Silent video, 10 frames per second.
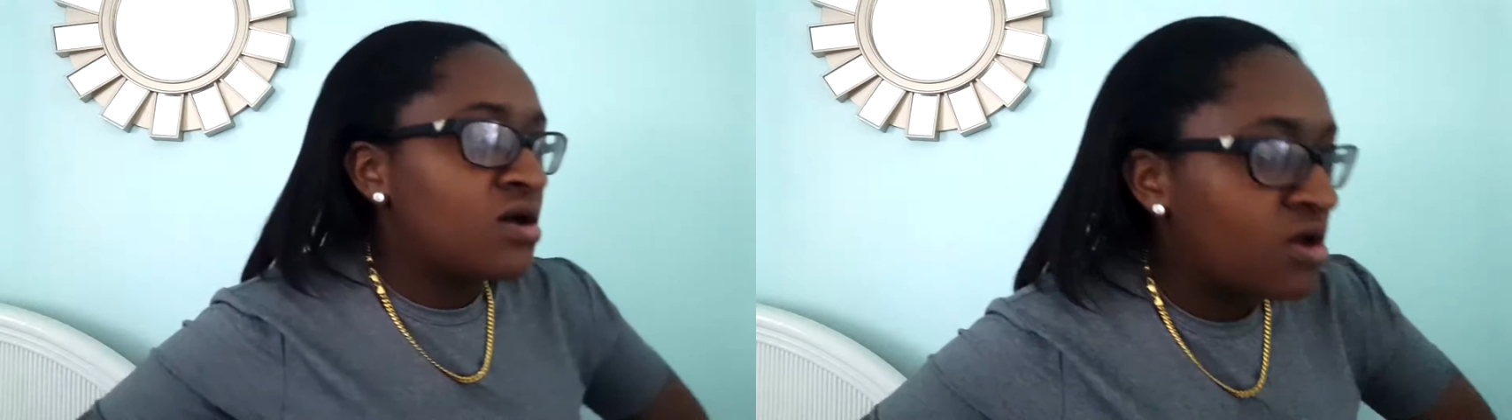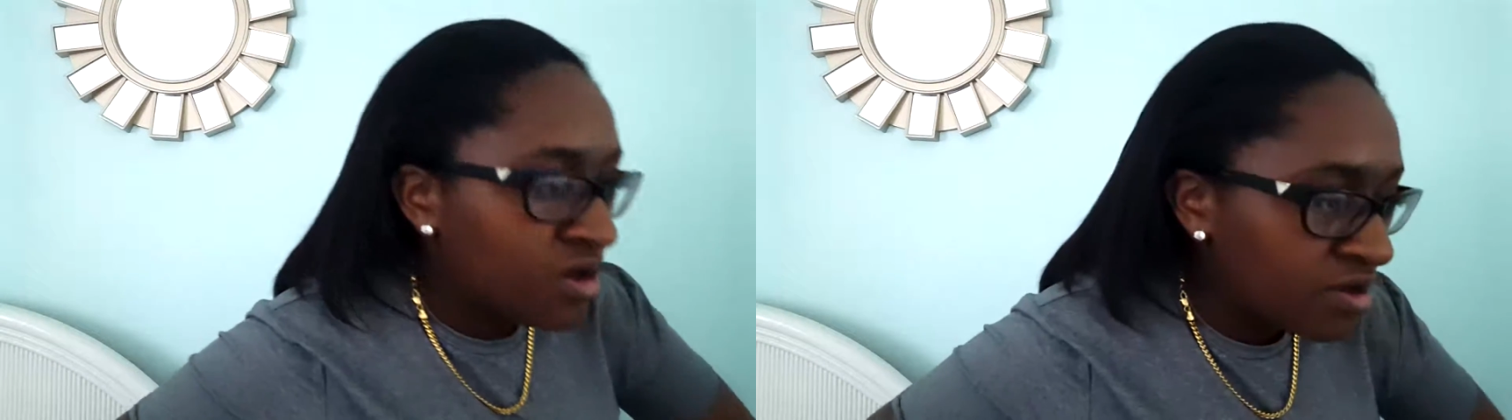
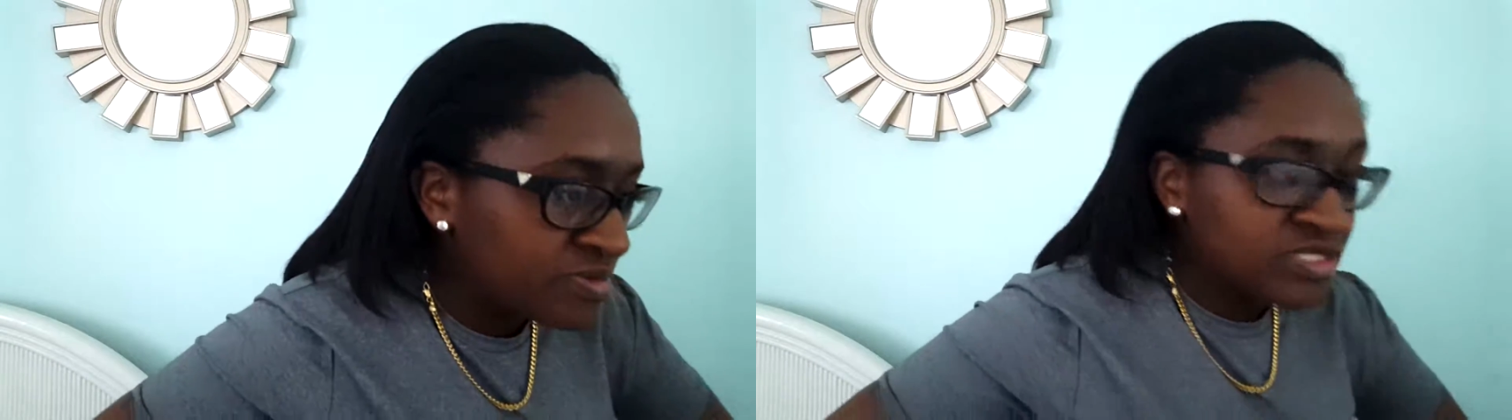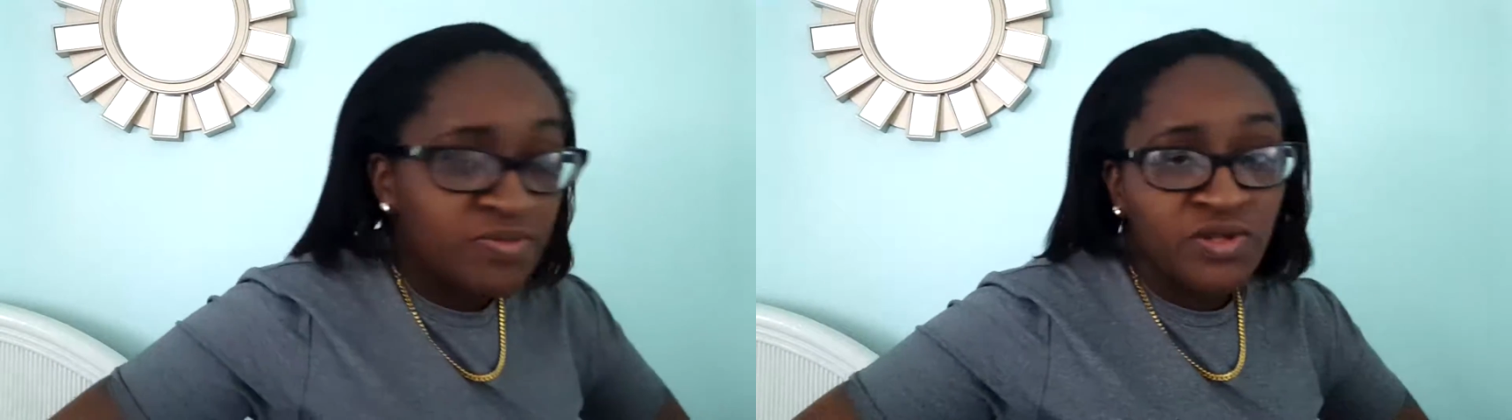Um,
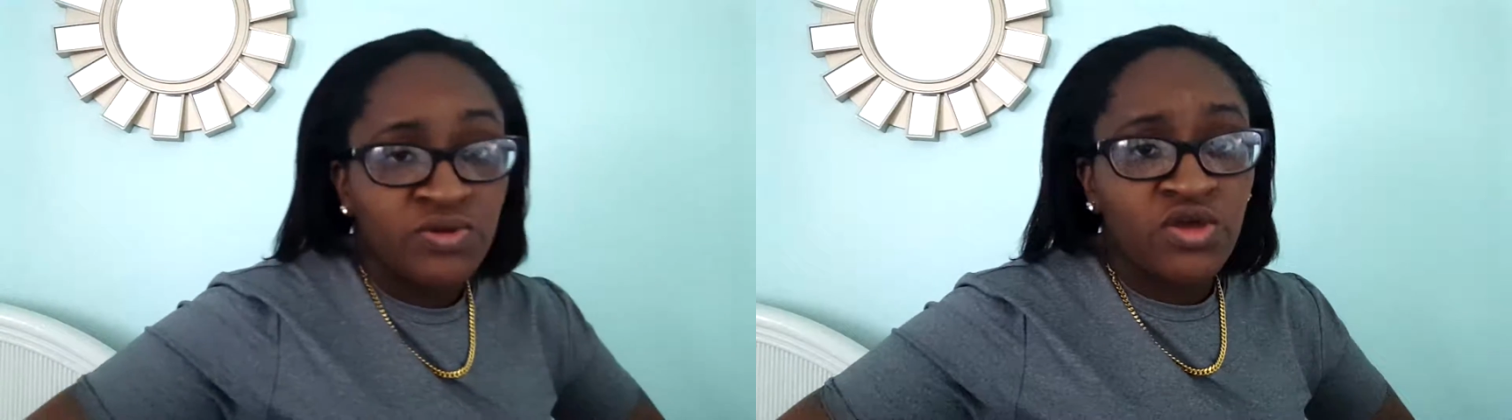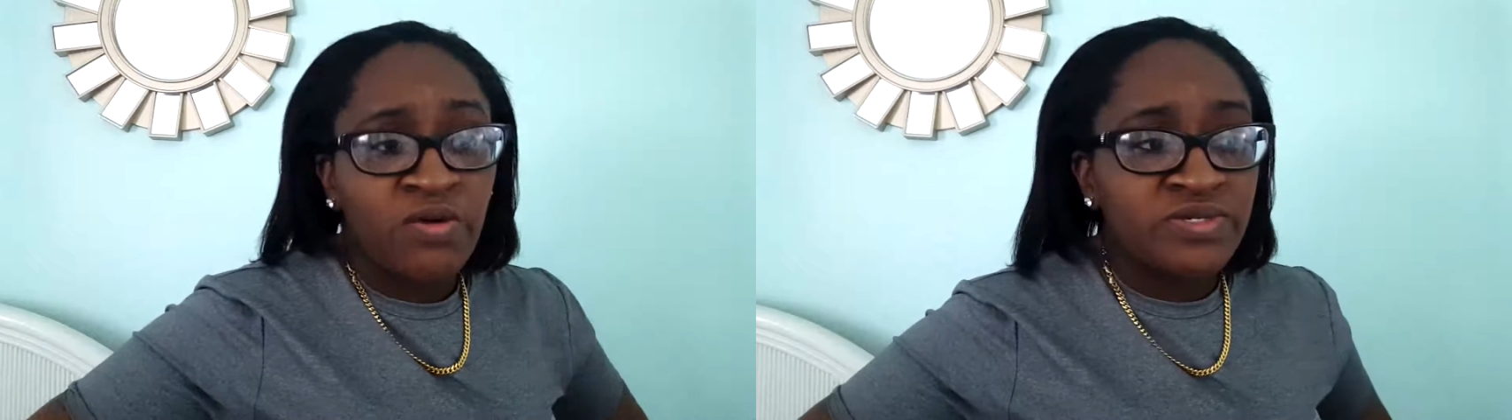just let me know
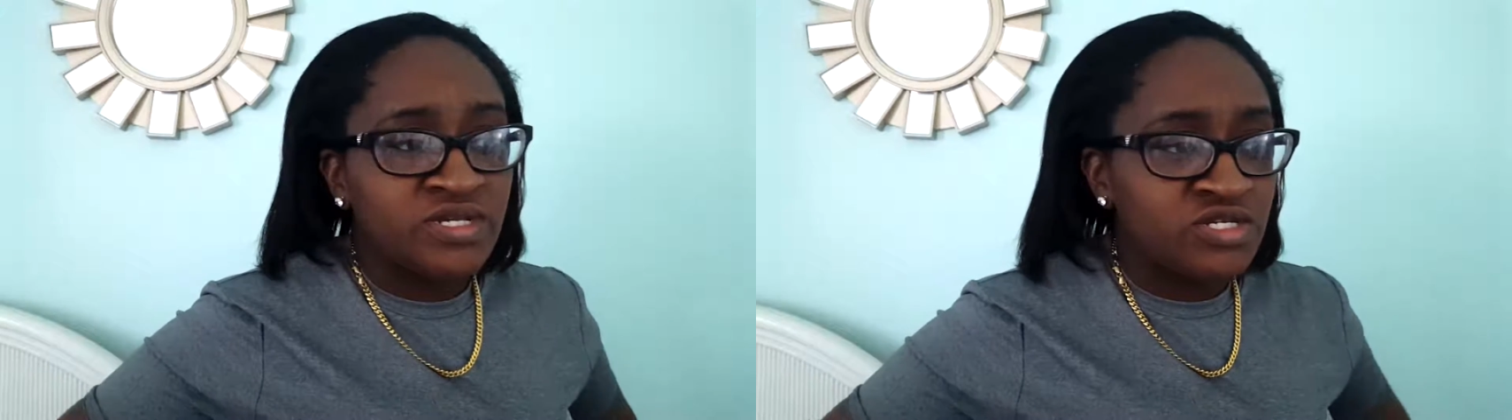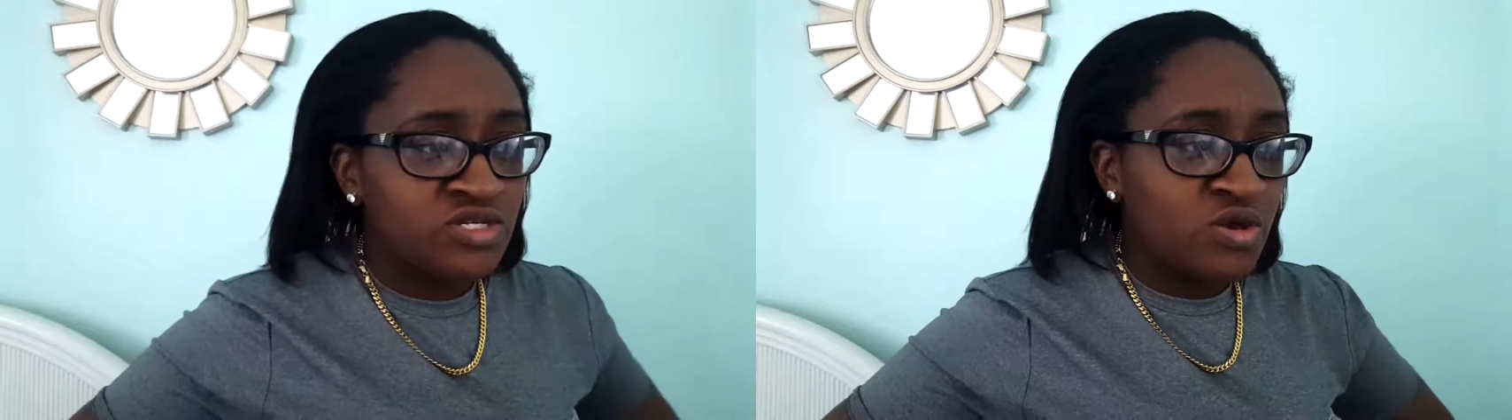in the comment
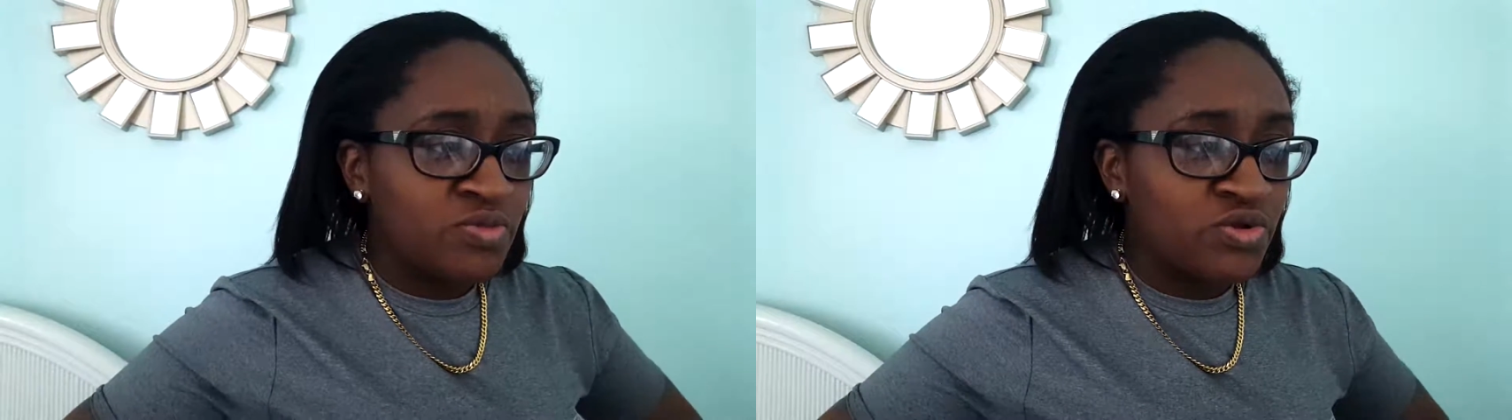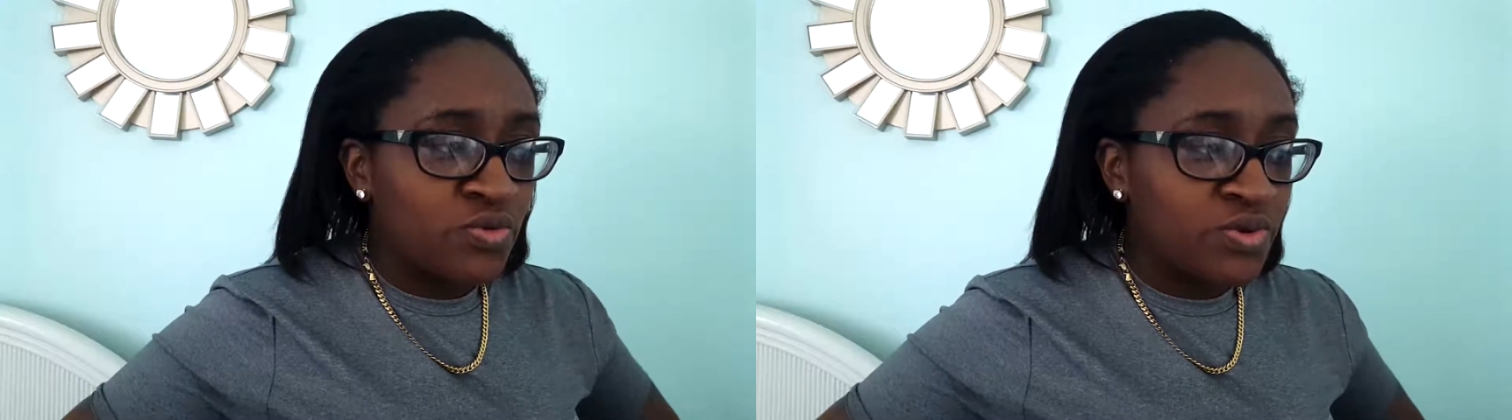section down below